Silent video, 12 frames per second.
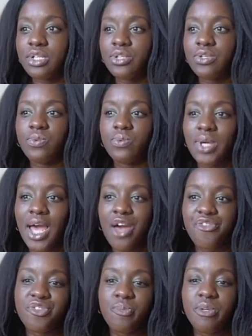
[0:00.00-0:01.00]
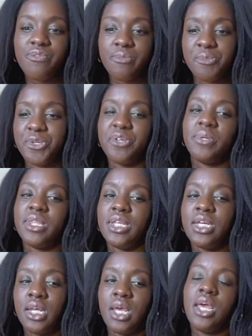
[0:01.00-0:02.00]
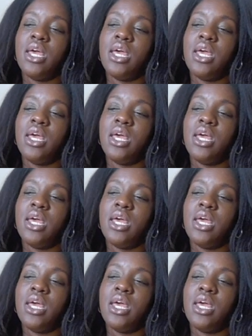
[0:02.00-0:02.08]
You have to be familiar with it